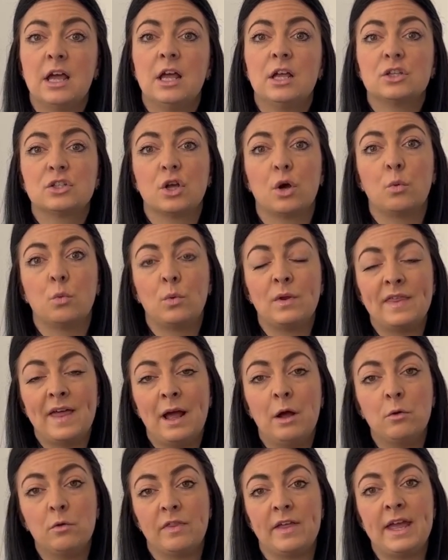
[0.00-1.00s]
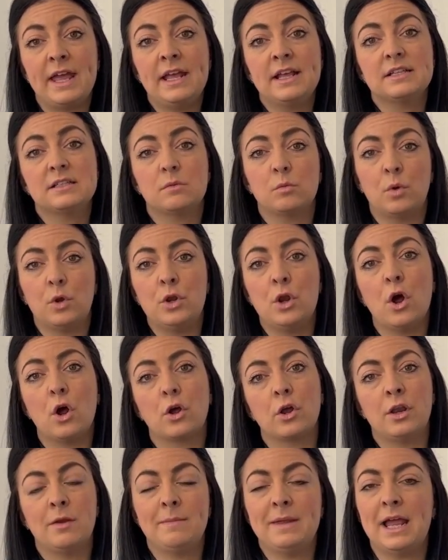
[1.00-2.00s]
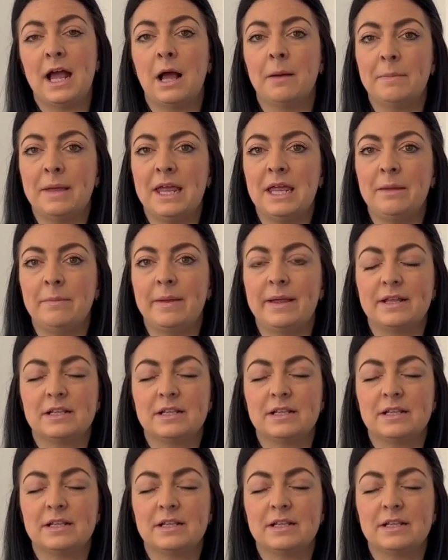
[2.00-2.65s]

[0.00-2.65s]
So without this, we're not going to meet our baby.